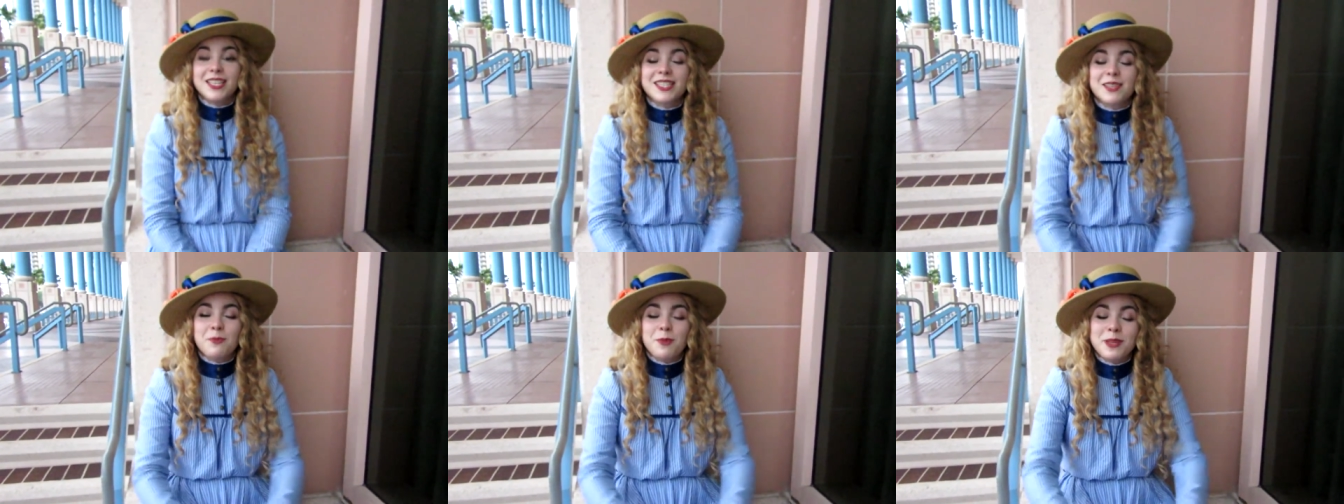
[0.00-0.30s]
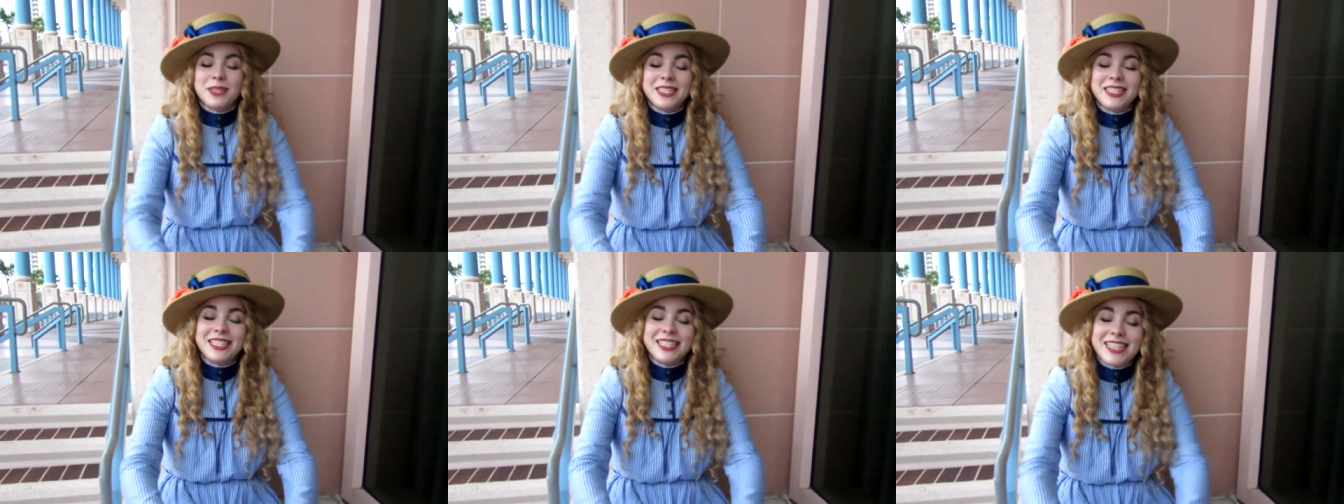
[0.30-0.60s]

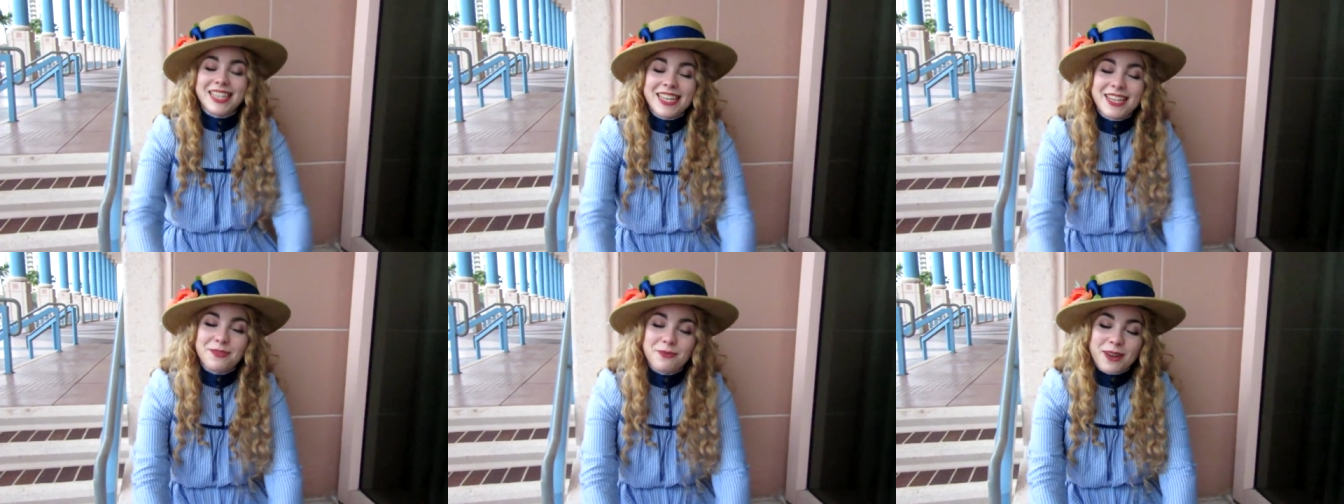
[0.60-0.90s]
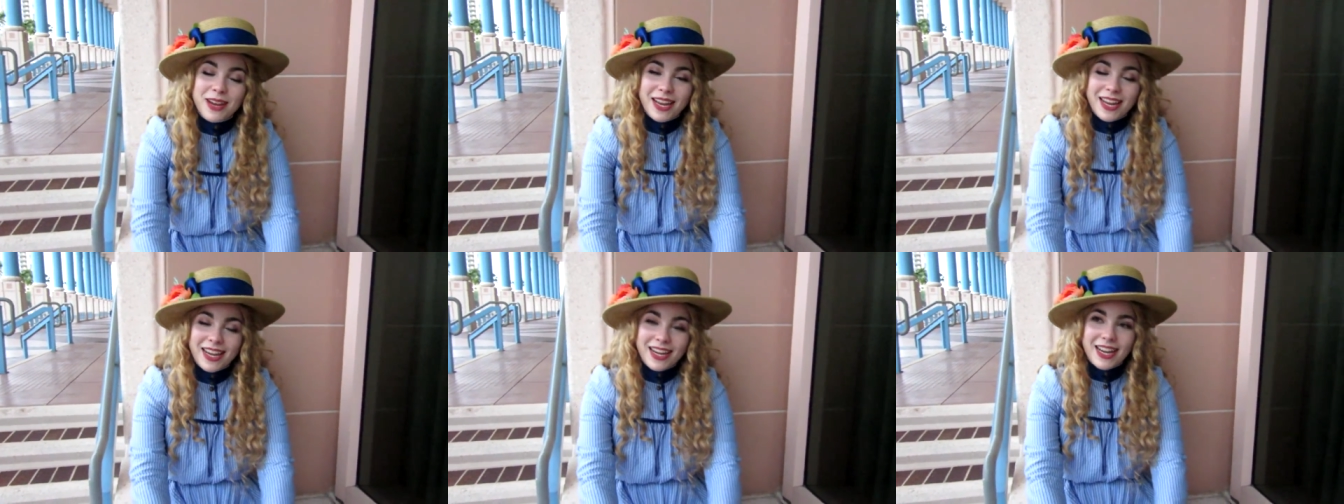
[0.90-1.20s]
Someone did
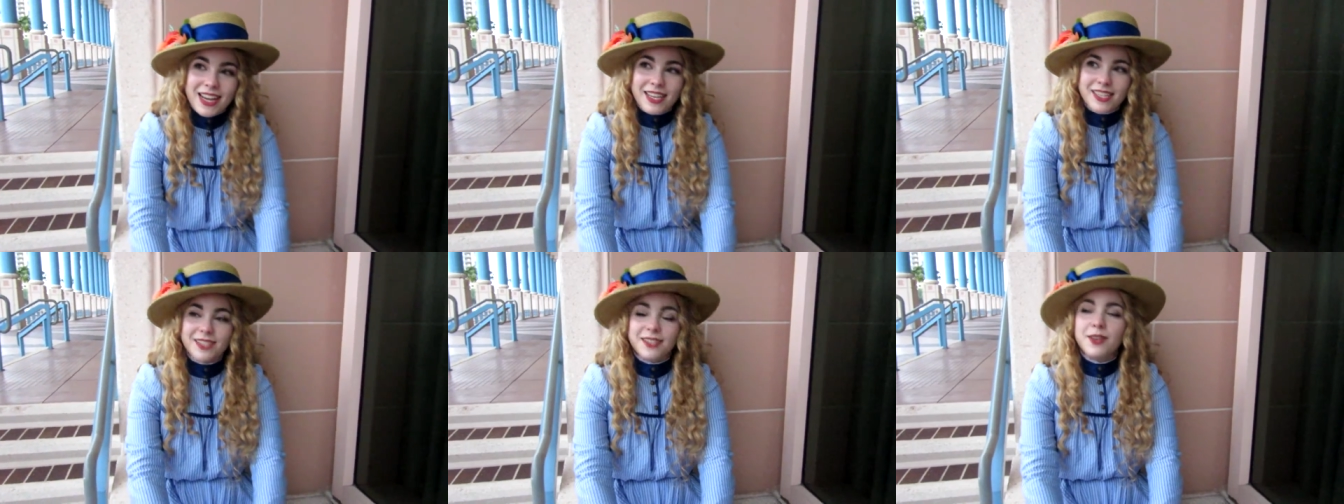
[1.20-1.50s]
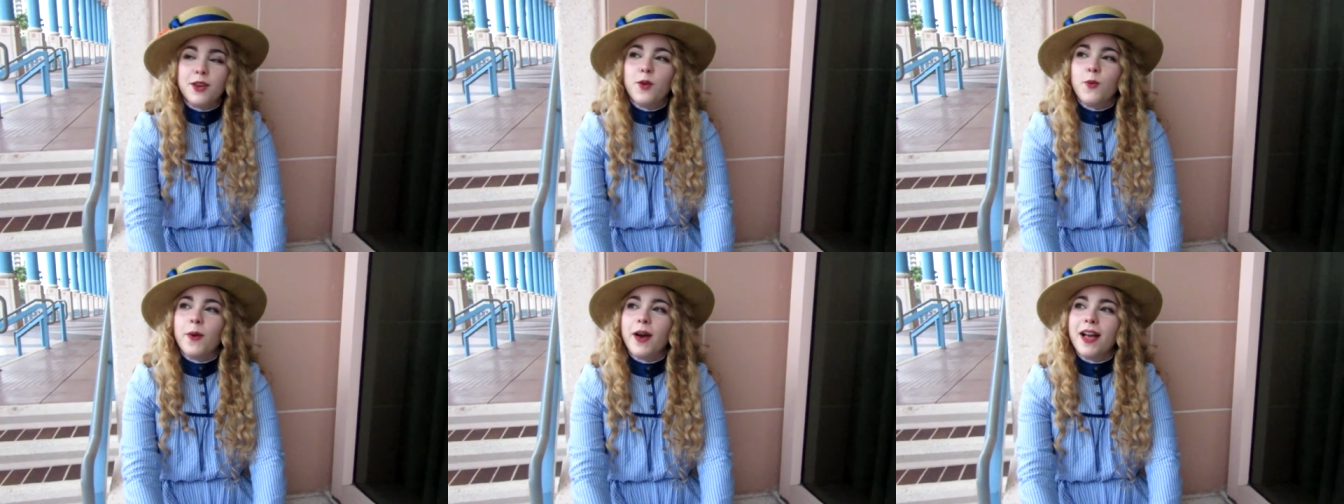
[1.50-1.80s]
recognize.
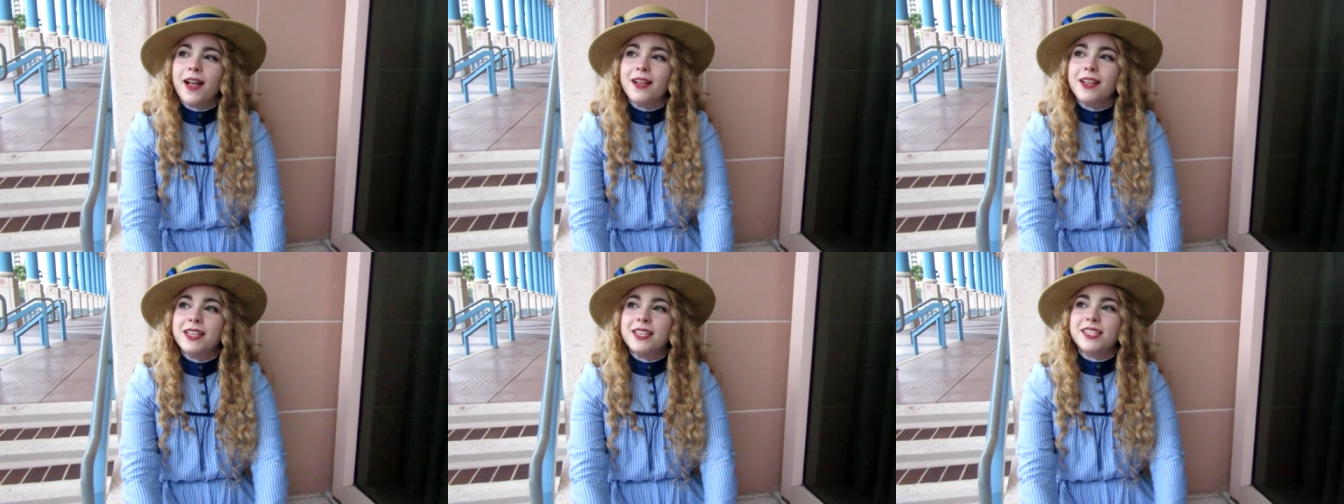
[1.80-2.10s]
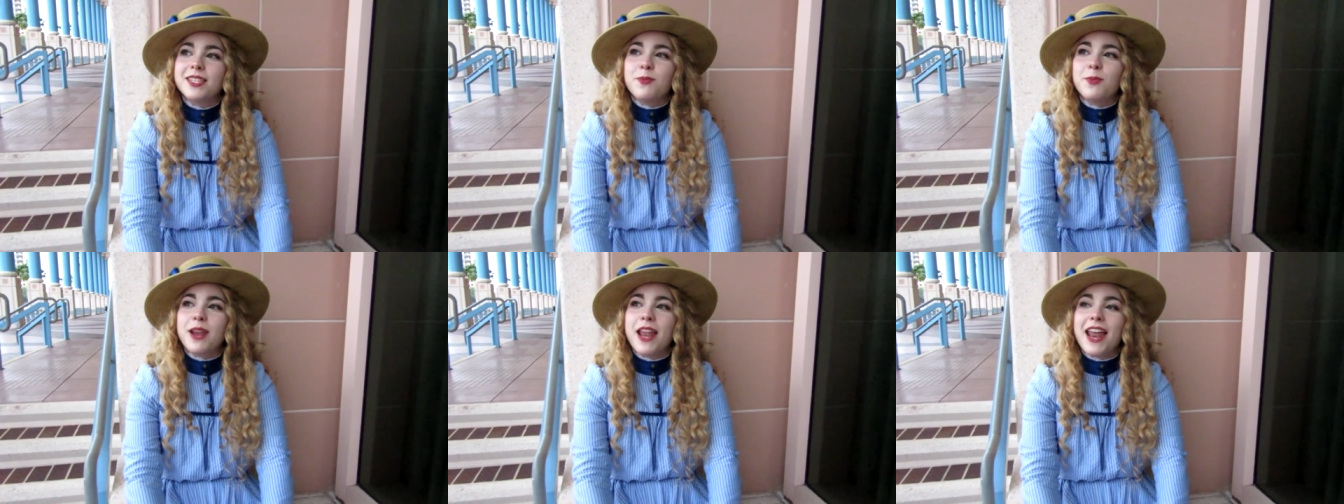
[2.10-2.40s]
Well,
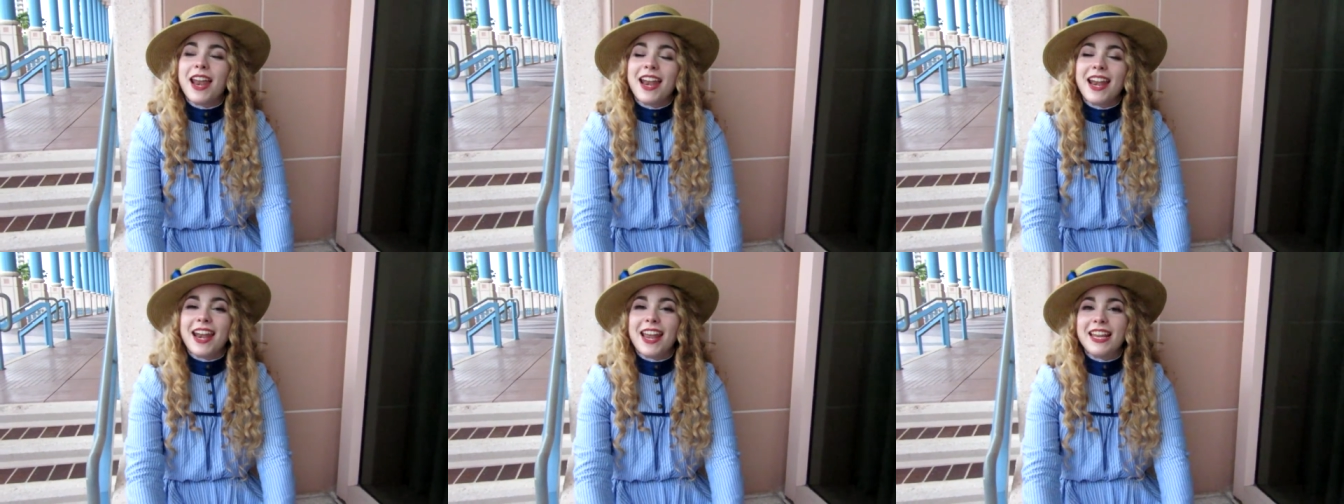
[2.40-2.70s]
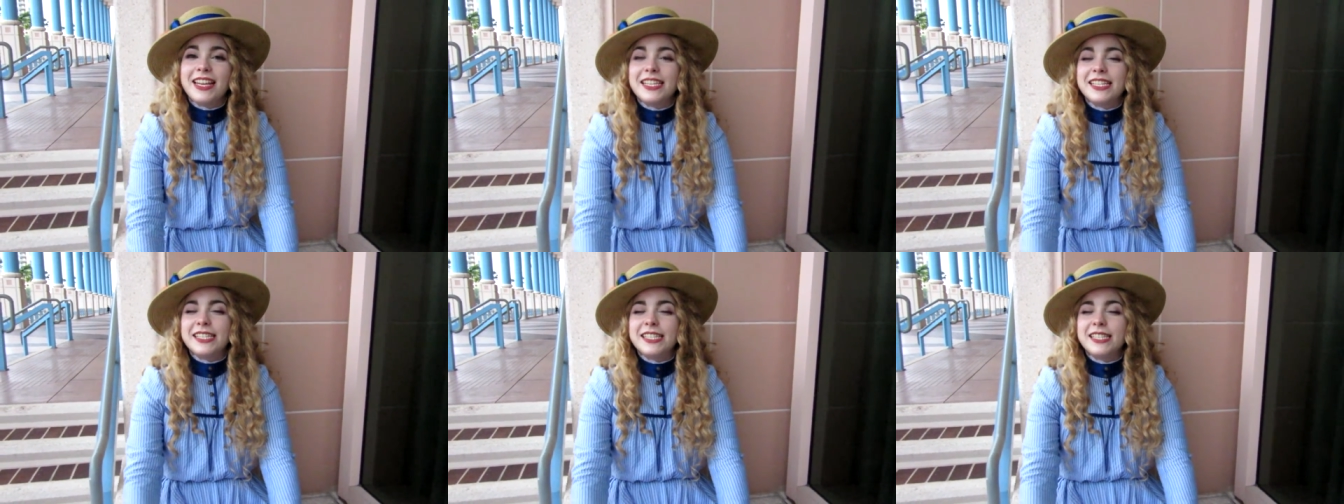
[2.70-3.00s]
someone had a like,